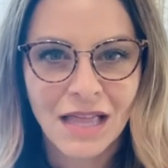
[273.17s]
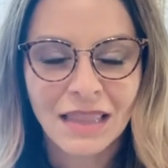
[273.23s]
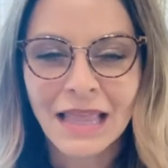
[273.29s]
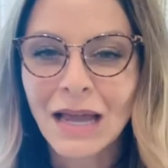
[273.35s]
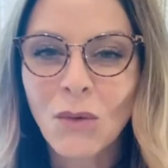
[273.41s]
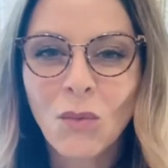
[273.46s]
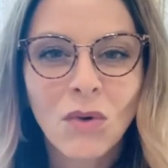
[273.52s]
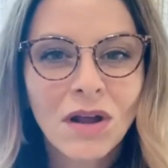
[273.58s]

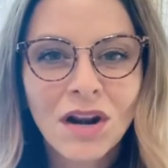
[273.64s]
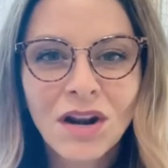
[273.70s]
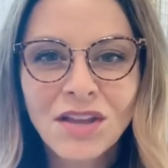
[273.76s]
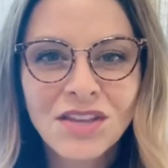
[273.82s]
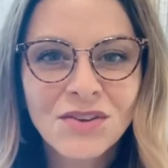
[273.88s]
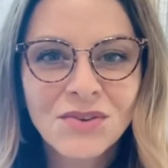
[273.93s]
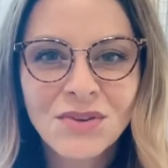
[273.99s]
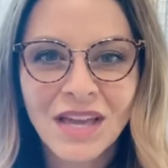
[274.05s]
Like, what are
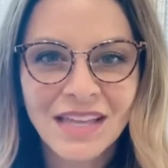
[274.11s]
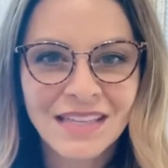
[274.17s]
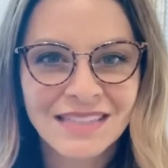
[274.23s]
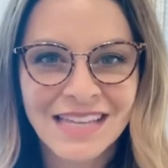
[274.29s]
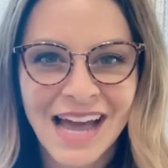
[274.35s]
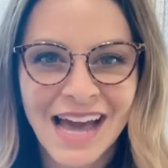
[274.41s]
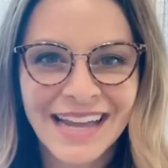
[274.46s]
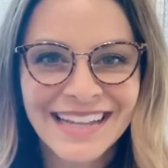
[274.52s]
you
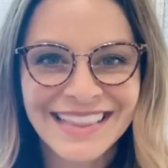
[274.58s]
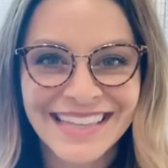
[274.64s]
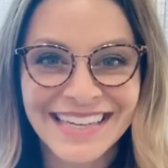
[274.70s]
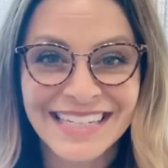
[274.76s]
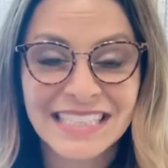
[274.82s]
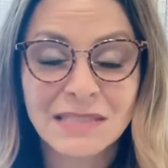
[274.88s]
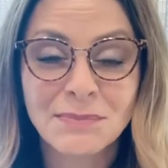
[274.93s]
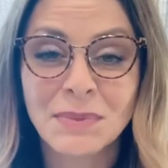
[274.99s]
getting out of
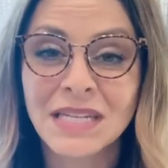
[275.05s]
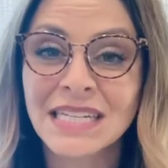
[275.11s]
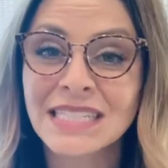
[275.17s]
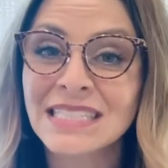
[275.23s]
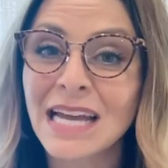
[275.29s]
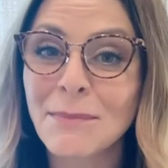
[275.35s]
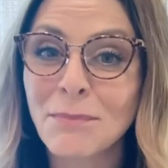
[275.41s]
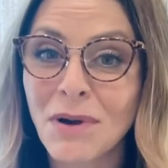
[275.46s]
this?
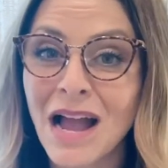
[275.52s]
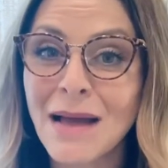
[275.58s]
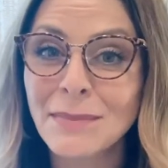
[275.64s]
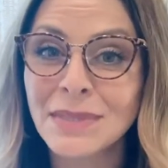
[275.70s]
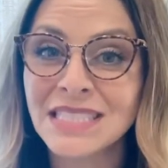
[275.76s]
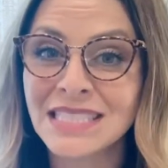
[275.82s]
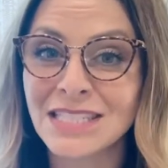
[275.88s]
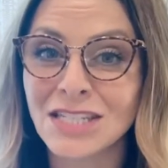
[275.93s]
Because I
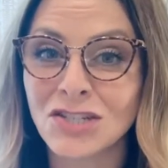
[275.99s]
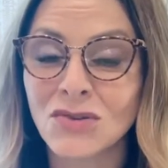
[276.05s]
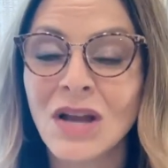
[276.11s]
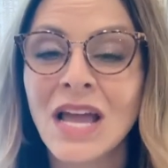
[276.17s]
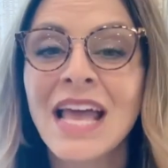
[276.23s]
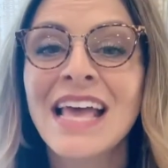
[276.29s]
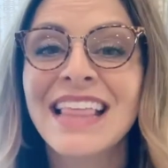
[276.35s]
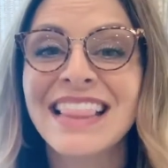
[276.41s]
promise you,
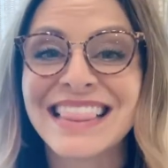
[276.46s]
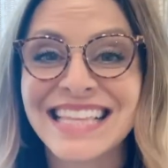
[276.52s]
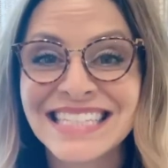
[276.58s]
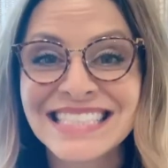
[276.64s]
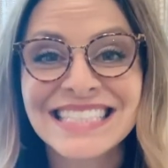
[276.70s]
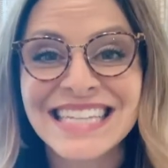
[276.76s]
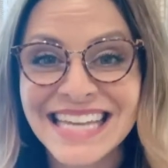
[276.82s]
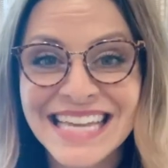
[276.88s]

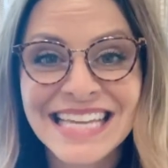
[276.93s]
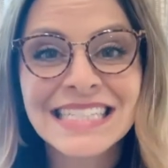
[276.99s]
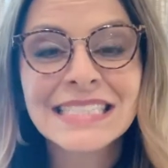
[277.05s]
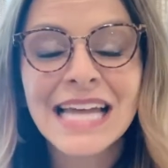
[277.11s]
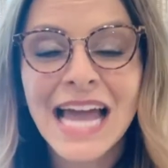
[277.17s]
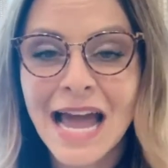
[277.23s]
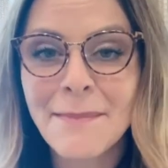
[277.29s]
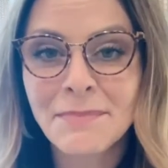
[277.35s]
this is
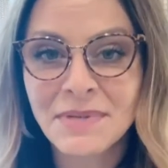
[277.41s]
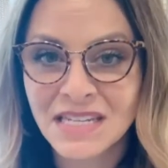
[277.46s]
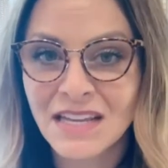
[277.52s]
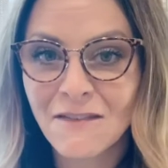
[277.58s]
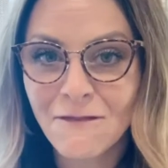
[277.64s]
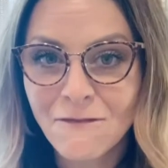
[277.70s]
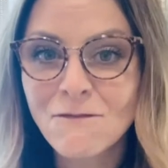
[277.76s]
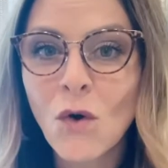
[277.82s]

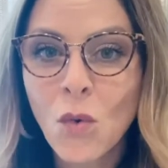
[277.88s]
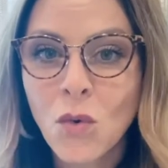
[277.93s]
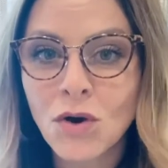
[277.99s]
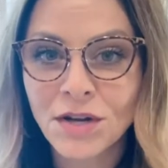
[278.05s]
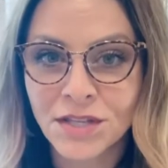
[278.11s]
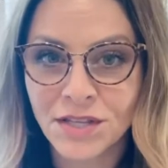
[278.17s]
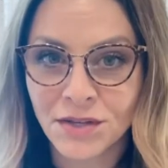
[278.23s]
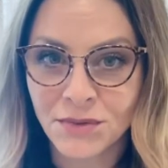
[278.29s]
happening
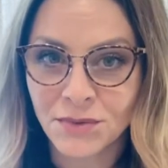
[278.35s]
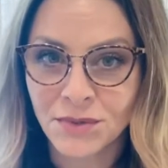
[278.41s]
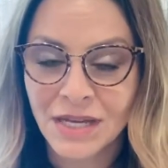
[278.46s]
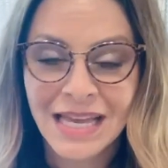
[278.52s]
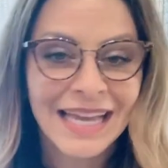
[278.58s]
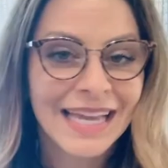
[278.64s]
for you.